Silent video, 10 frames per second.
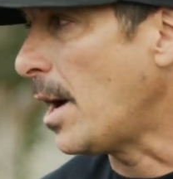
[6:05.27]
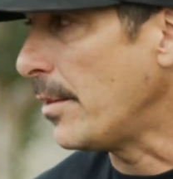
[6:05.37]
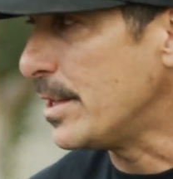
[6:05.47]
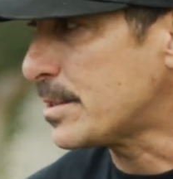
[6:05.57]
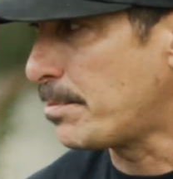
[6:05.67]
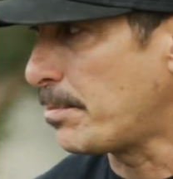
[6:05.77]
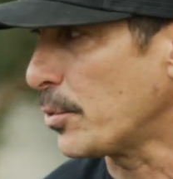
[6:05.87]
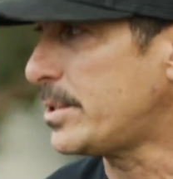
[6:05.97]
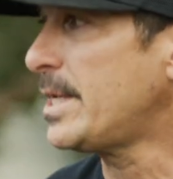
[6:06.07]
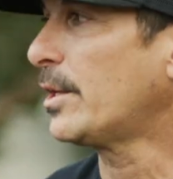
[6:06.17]
On this
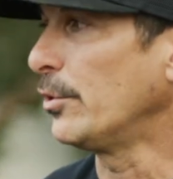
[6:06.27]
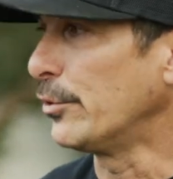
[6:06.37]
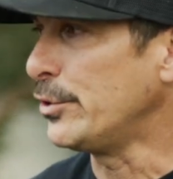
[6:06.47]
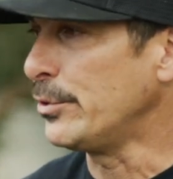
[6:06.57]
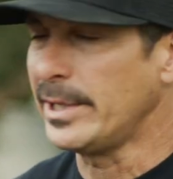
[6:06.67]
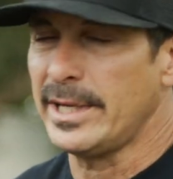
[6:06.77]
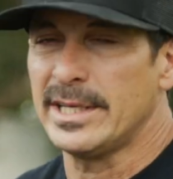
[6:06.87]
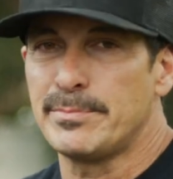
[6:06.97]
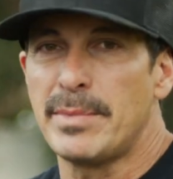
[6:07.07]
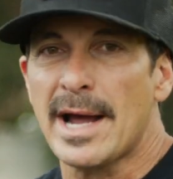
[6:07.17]
particular unit,
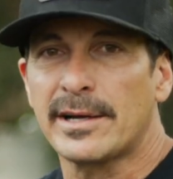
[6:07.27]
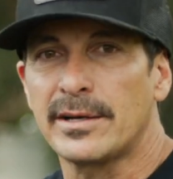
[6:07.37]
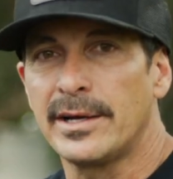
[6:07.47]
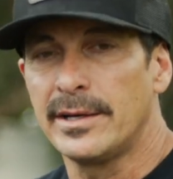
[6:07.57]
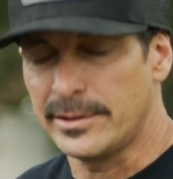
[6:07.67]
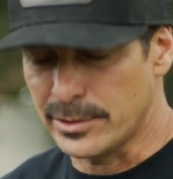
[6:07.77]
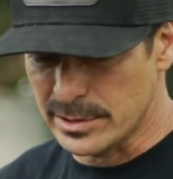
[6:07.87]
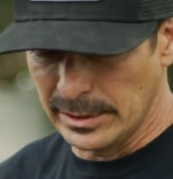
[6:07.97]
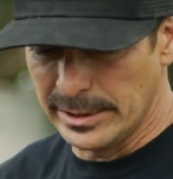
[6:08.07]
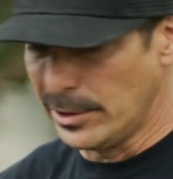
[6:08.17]
it's back.
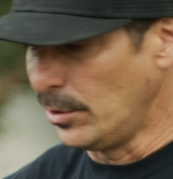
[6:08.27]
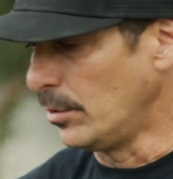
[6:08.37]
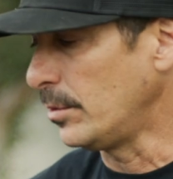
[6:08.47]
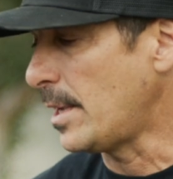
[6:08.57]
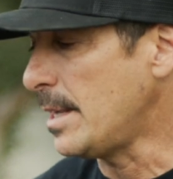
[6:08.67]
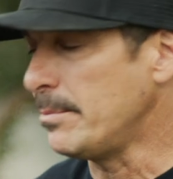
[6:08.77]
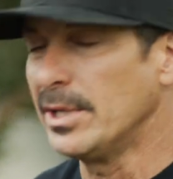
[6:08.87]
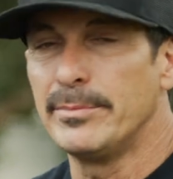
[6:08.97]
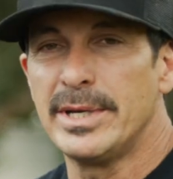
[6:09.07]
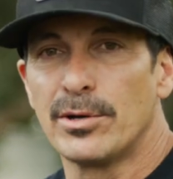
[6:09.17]
There's a little
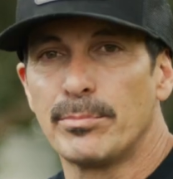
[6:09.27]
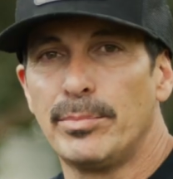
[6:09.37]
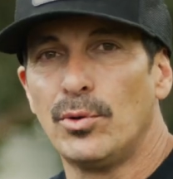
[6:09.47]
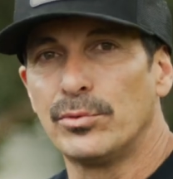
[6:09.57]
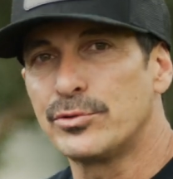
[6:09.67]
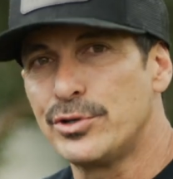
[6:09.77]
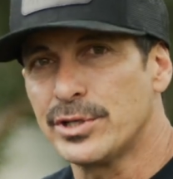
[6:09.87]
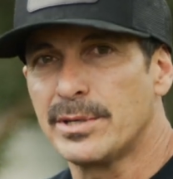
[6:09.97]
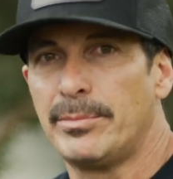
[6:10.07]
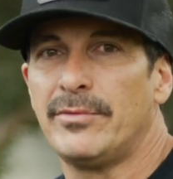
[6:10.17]
8mm bolt
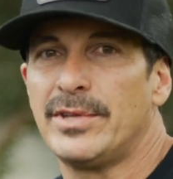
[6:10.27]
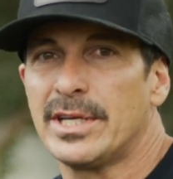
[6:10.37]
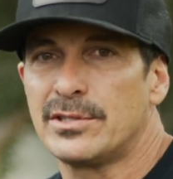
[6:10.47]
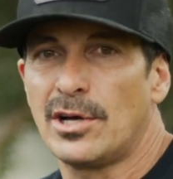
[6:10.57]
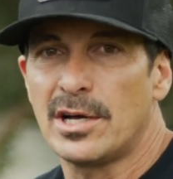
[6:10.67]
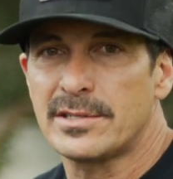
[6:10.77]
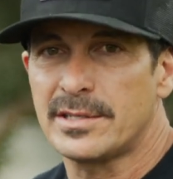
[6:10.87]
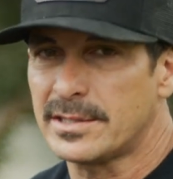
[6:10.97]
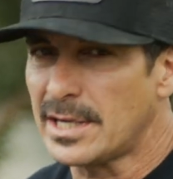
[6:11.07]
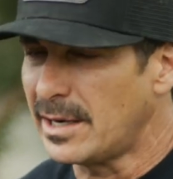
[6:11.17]
just above the exhaust.
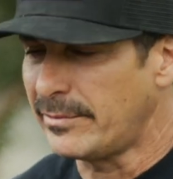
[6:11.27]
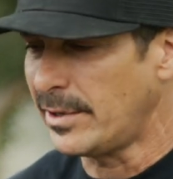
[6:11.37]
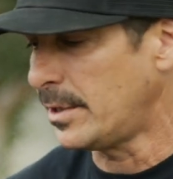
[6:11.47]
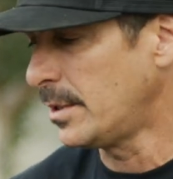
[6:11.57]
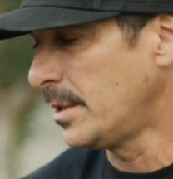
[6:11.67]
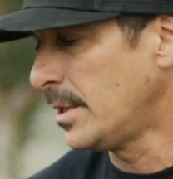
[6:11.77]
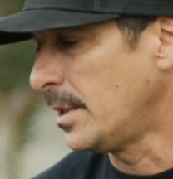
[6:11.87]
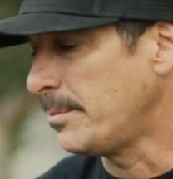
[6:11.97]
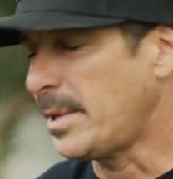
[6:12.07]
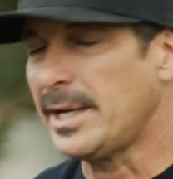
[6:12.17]
It's kind of a
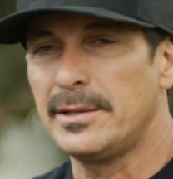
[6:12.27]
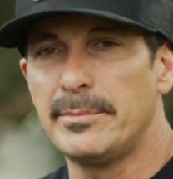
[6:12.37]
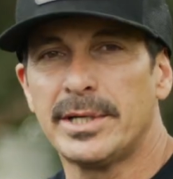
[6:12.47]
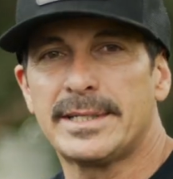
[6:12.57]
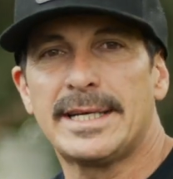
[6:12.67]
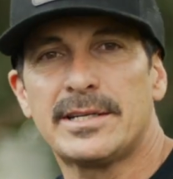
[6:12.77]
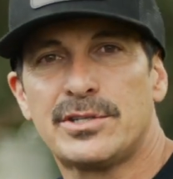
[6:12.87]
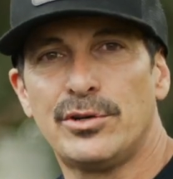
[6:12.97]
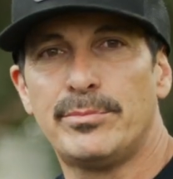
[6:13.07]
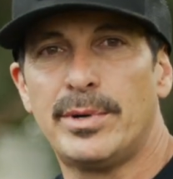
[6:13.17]
pain in the butt to get
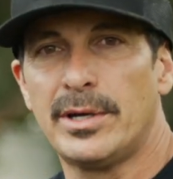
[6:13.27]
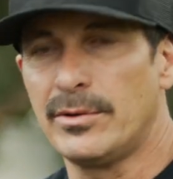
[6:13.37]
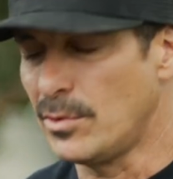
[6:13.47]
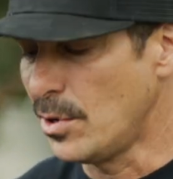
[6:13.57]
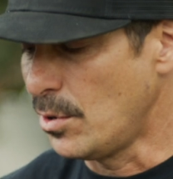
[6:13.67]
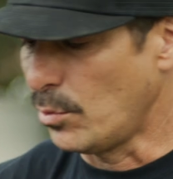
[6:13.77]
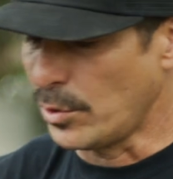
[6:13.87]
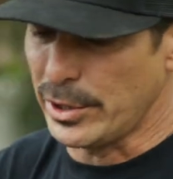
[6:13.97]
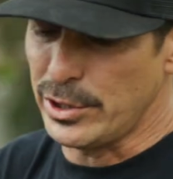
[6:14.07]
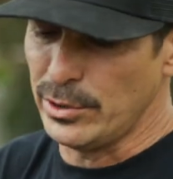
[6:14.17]
to, but
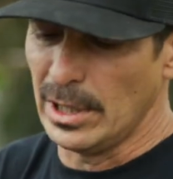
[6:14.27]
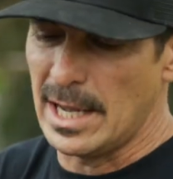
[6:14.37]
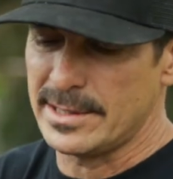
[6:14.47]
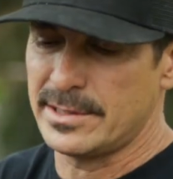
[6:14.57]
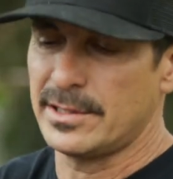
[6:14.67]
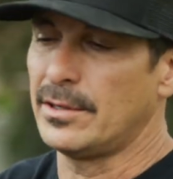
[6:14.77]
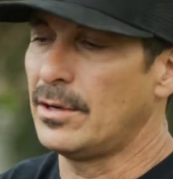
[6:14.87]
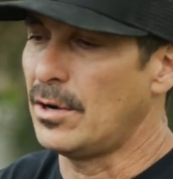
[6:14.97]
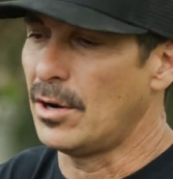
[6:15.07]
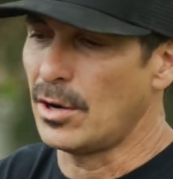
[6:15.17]
we're gonna utilize
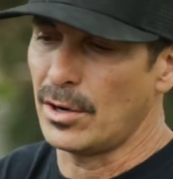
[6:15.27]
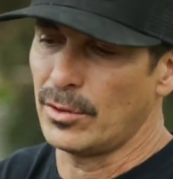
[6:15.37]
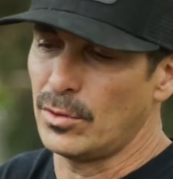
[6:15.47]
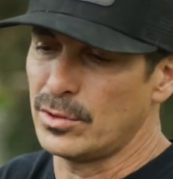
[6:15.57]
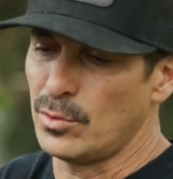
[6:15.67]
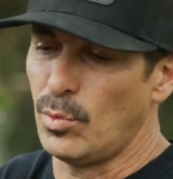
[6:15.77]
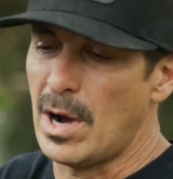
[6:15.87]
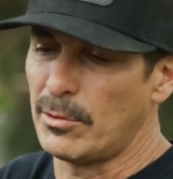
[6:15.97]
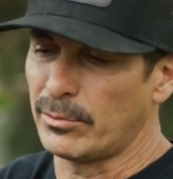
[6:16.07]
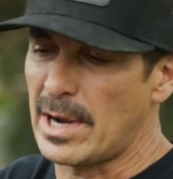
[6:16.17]
our
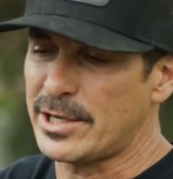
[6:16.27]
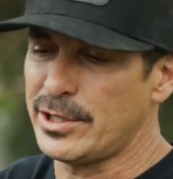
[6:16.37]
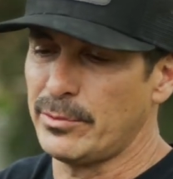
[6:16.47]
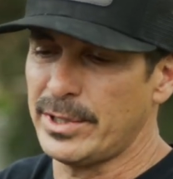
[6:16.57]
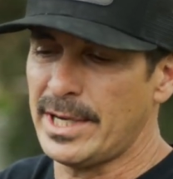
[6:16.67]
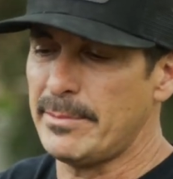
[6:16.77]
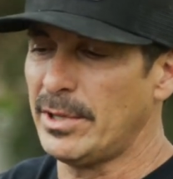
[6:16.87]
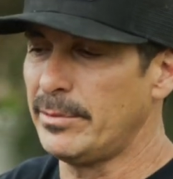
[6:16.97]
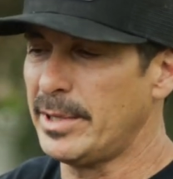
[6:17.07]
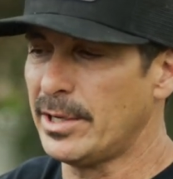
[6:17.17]
wobble ratchet with an
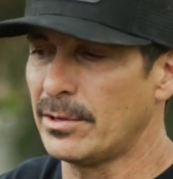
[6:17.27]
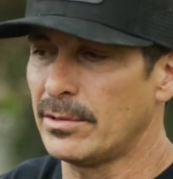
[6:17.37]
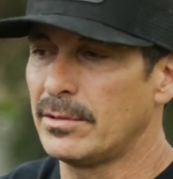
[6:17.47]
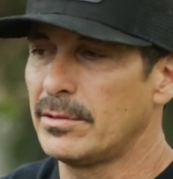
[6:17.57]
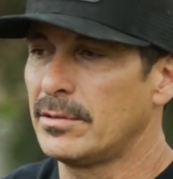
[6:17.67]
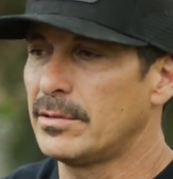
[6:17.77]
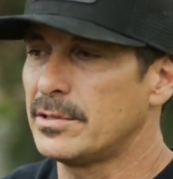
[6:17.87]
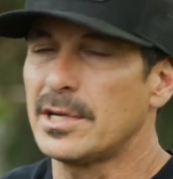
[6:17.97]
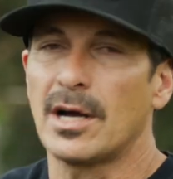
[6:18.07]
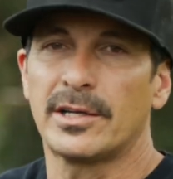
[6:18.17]
8mm
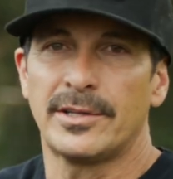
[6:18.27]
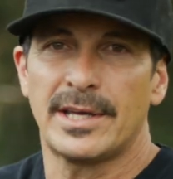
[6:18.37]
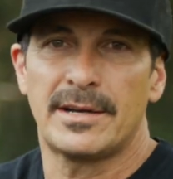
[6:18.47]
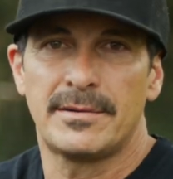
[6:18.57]
socket on the end.